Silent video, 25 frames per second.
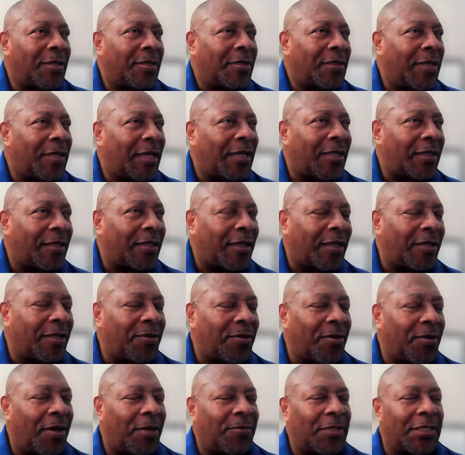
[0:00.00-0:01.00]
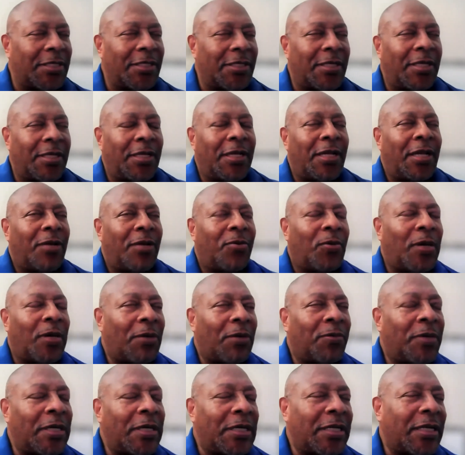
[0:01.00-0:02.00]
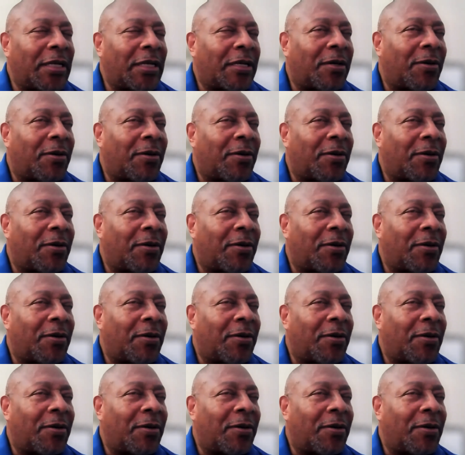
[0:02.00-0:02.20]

Thank, thank you, Evan. What, one of the